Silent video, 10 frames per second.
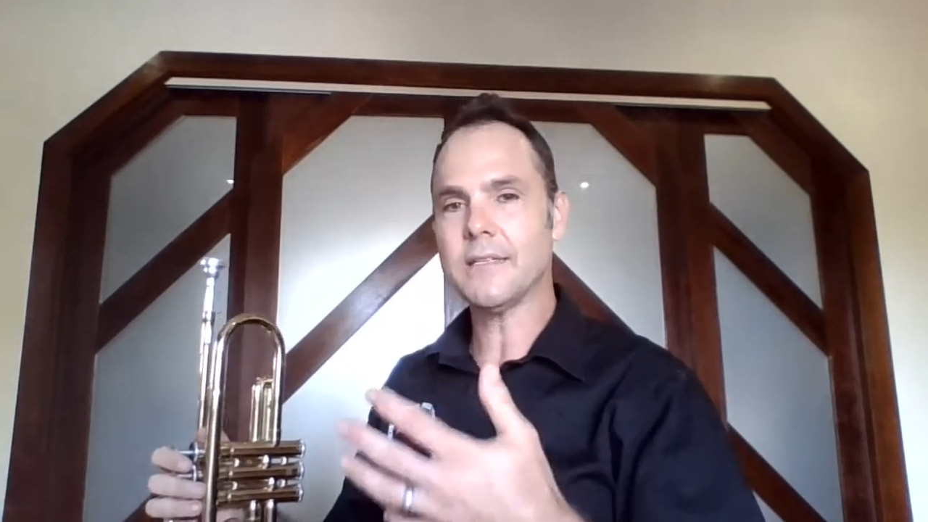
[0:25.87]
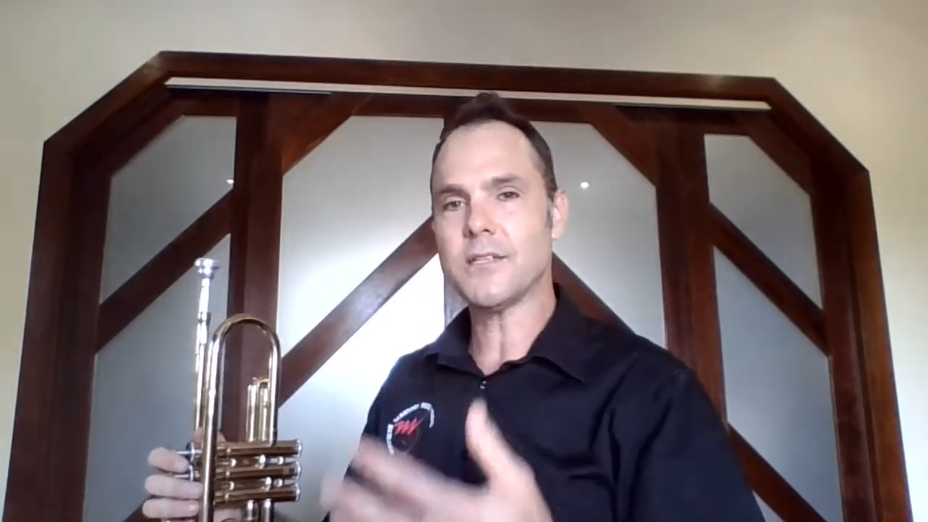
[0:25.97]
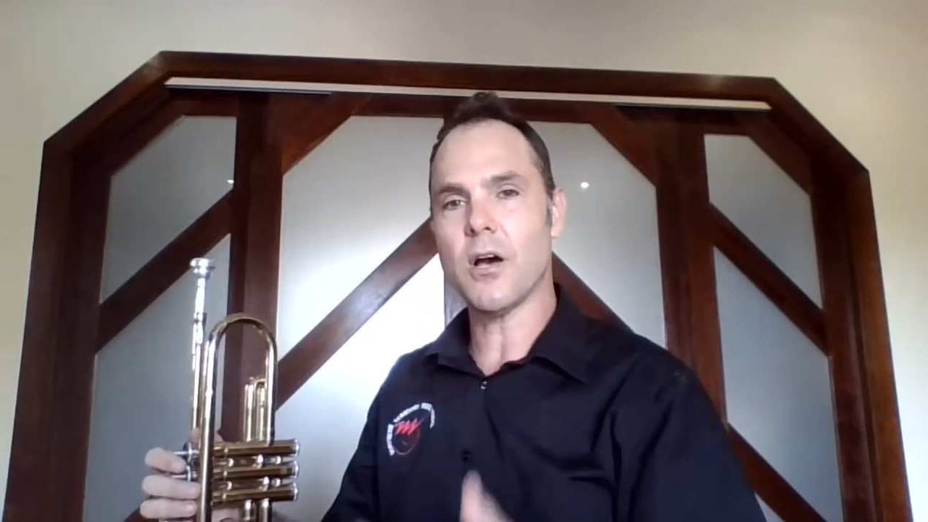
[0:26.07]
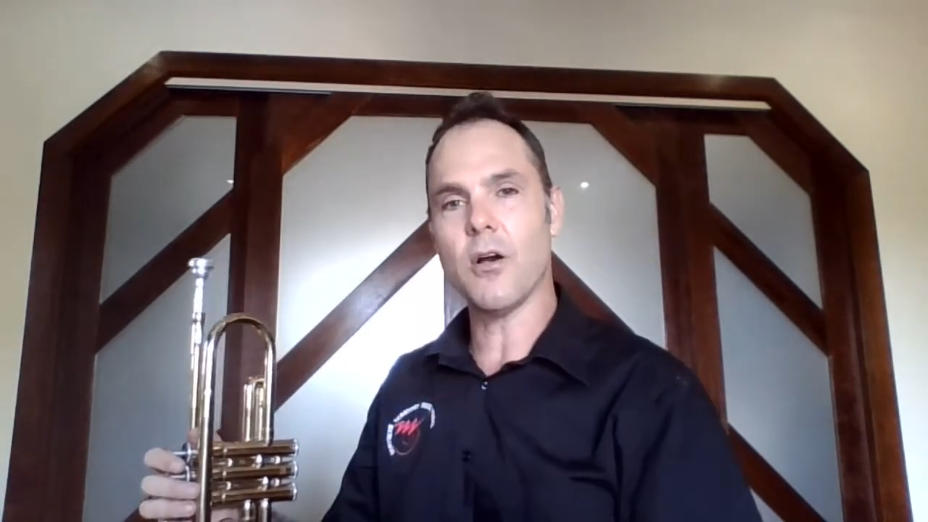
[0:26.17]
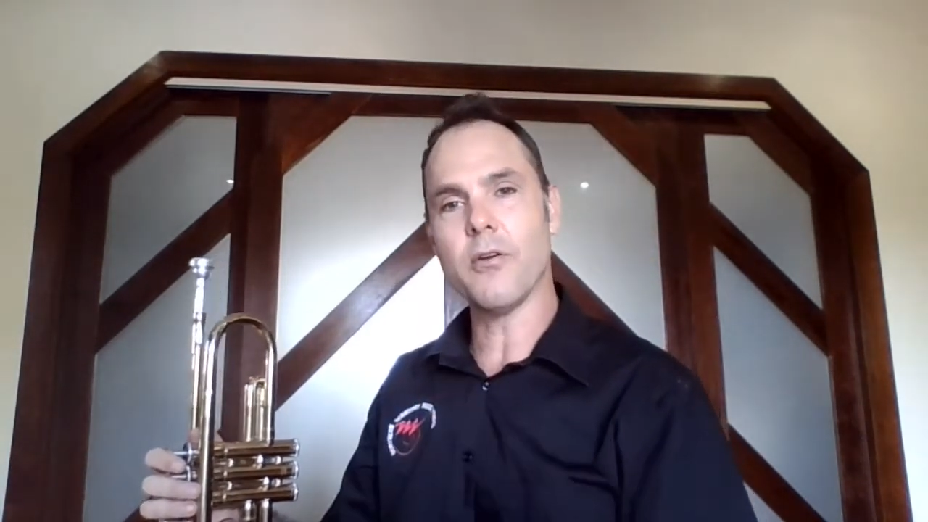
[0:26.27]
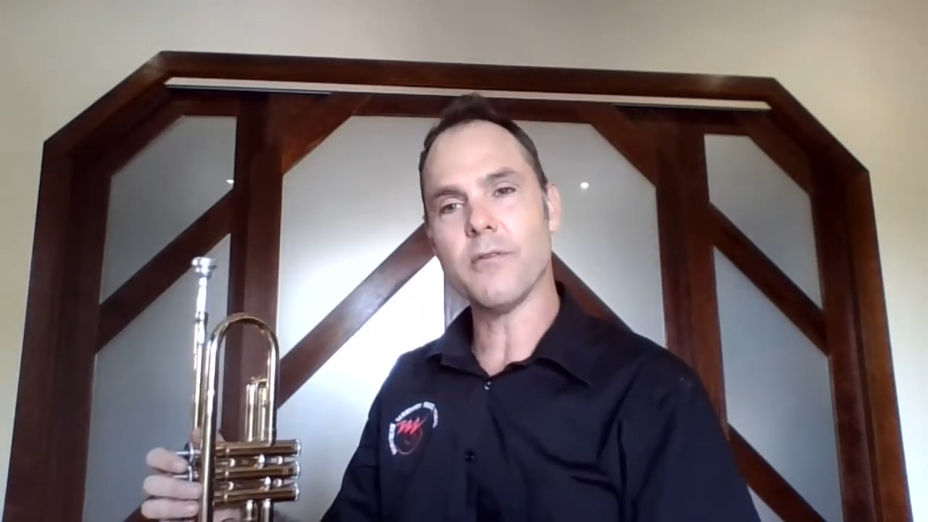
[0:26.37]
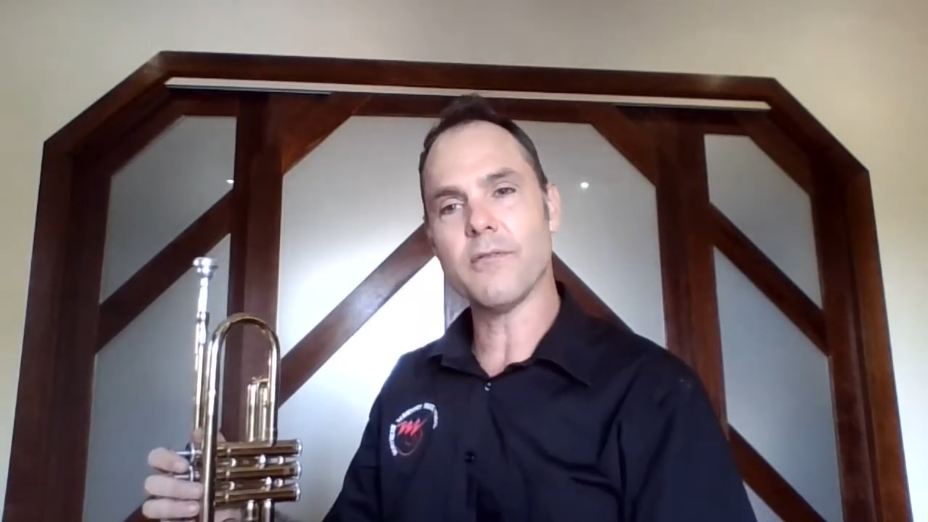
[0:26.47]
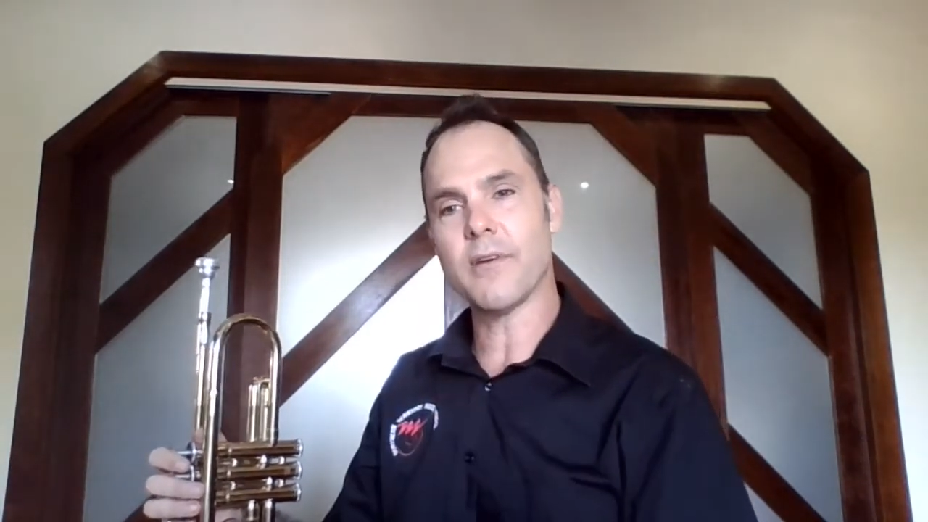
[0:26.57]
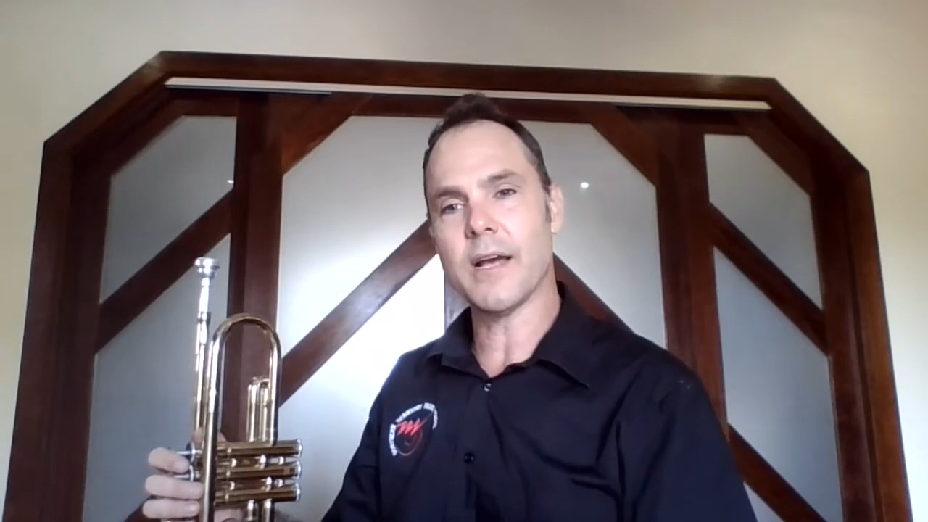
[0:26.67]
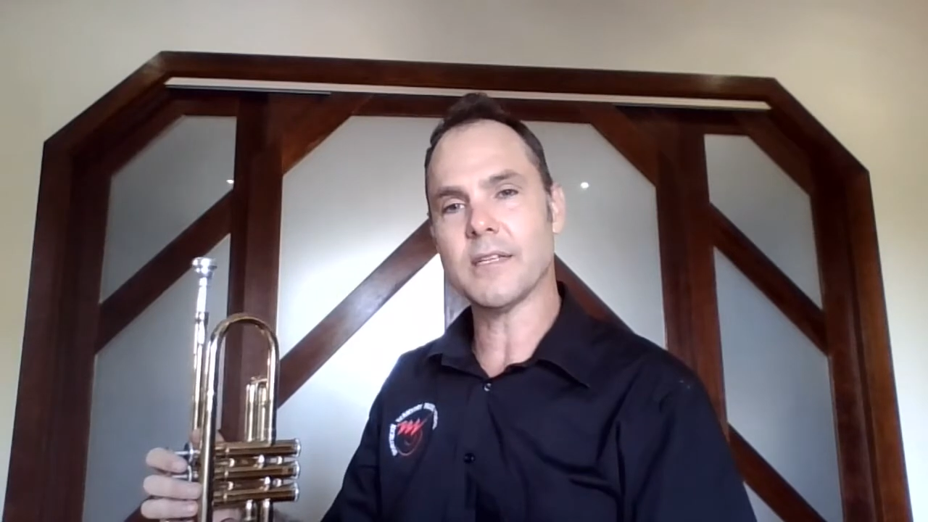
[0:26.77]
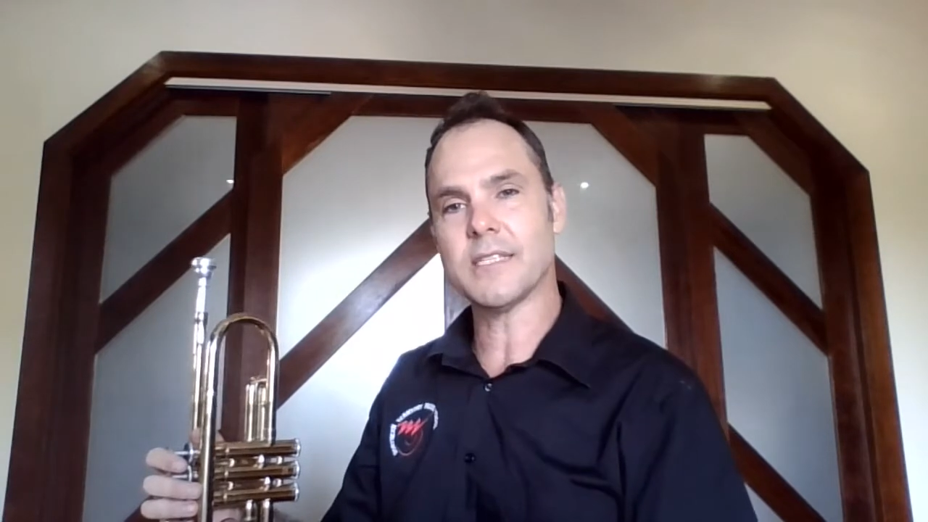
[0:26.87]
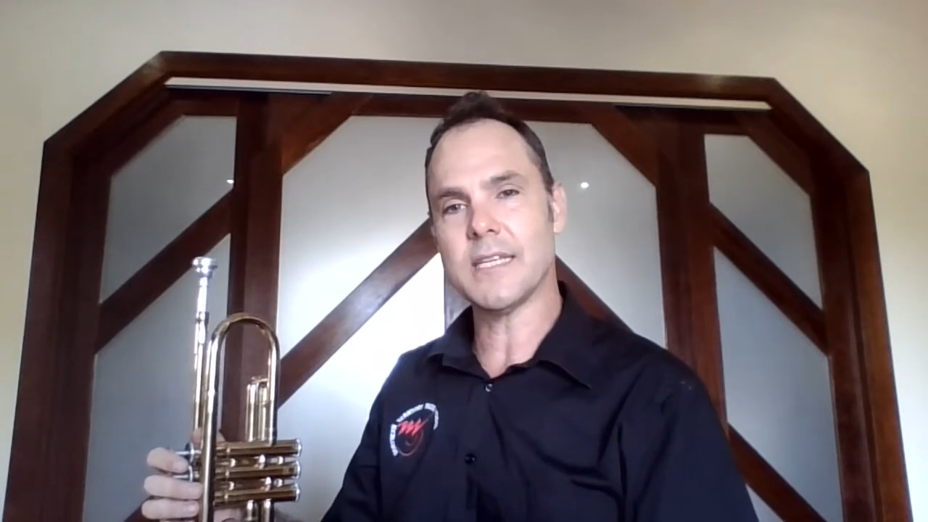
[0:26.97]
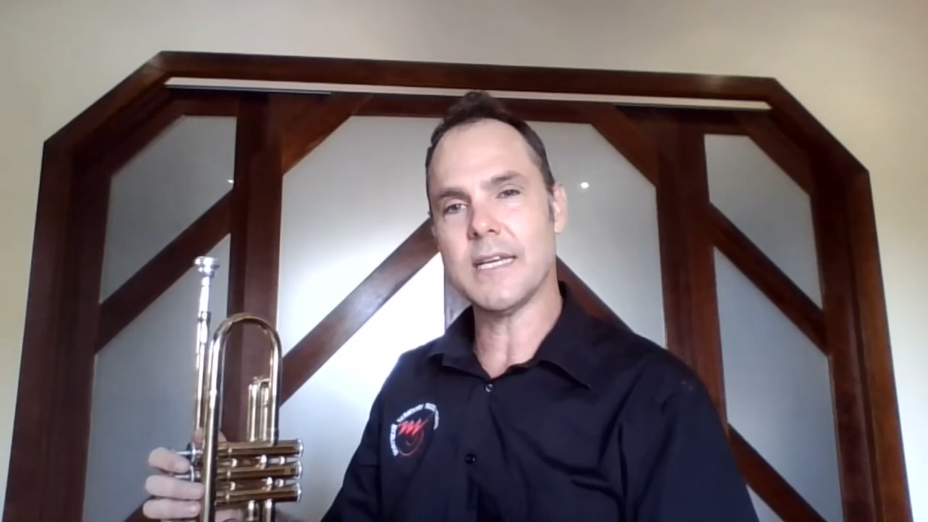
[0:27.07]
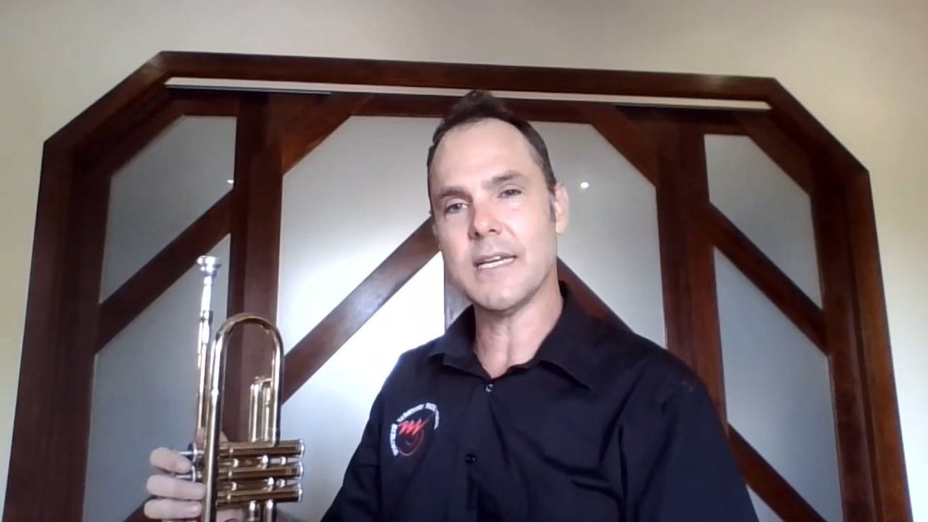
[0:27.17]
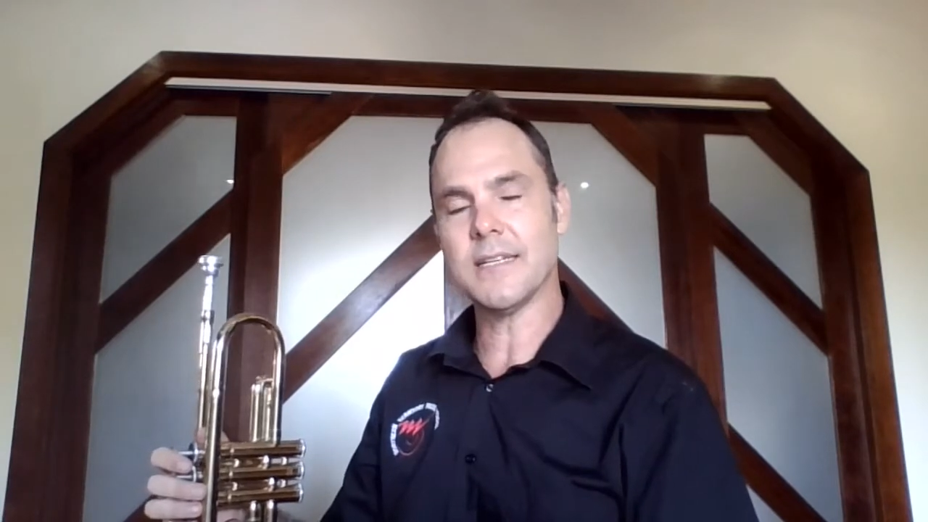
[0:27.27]
tone for our
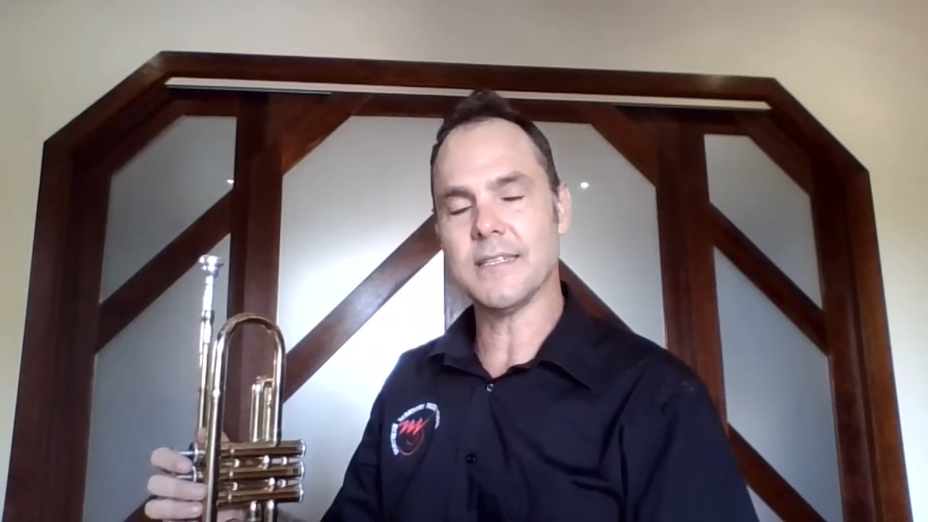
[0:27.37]
C,